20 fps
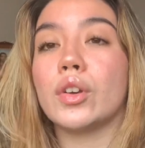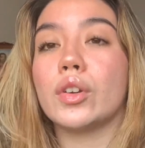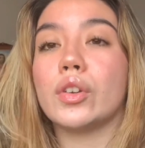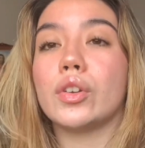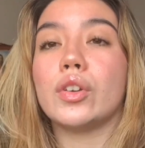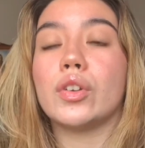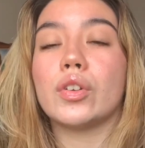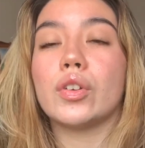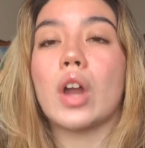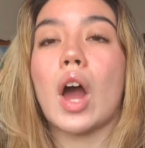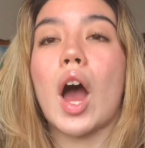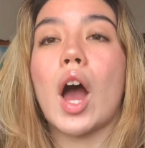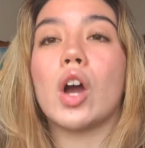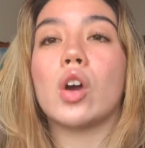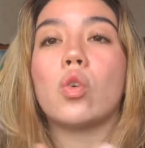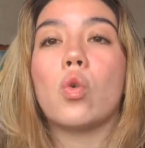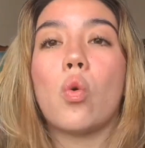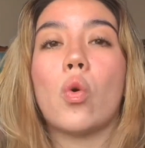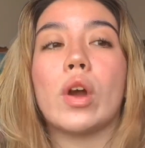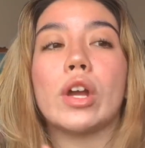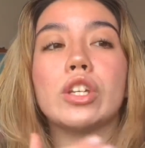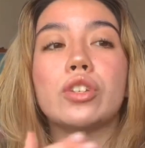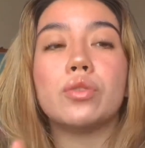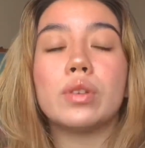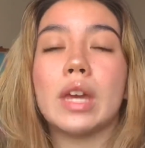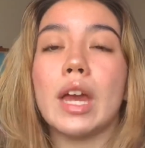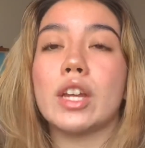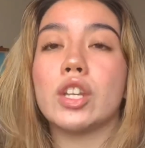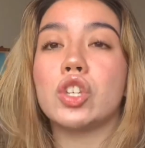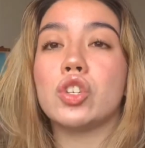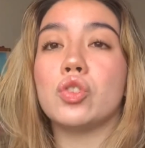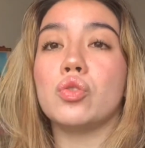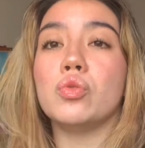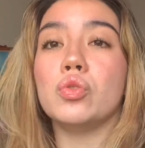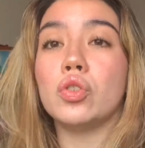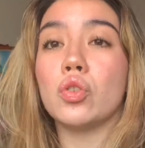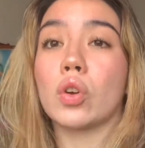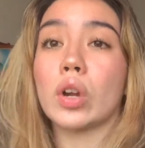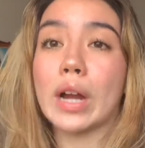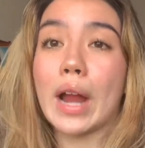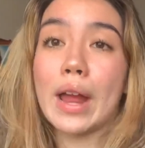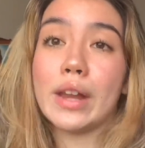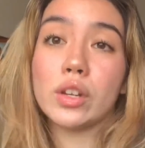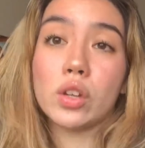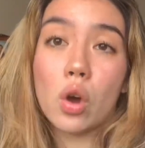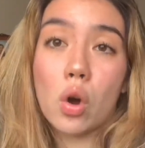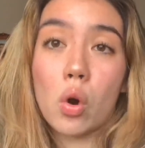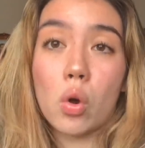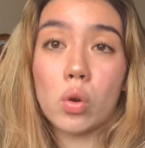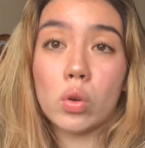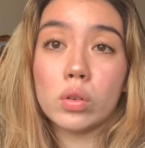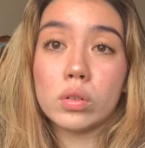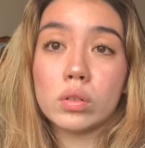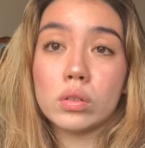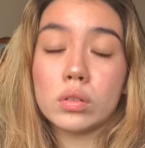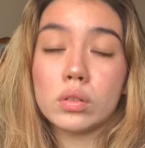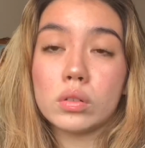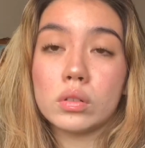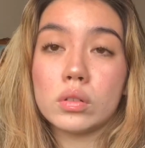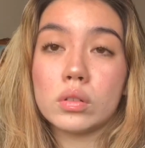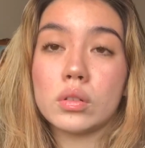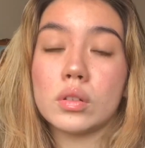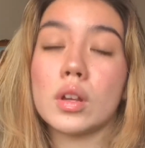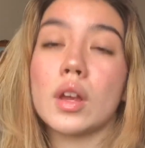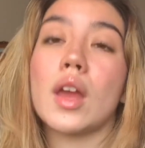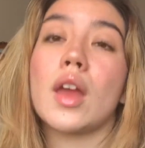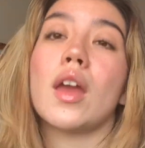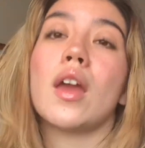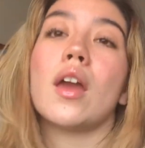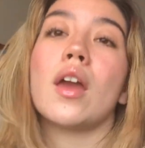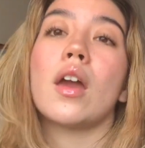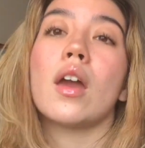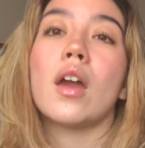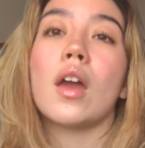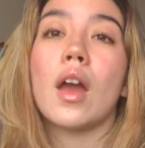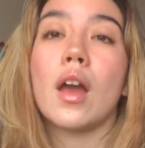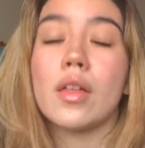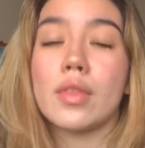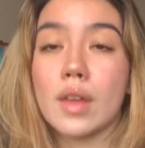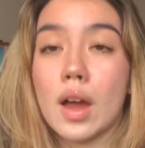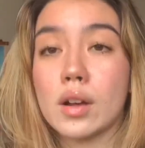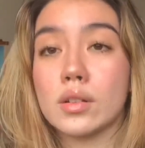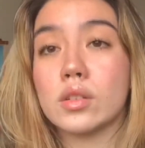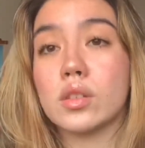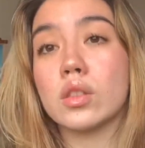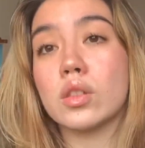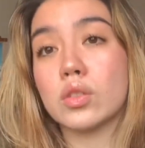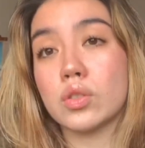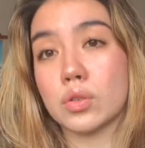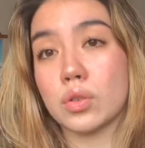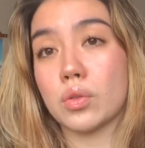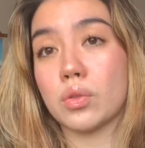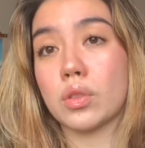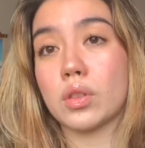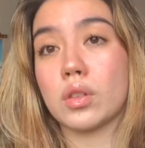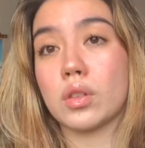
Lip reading: you're not going to get to your end goal. And that's the truth.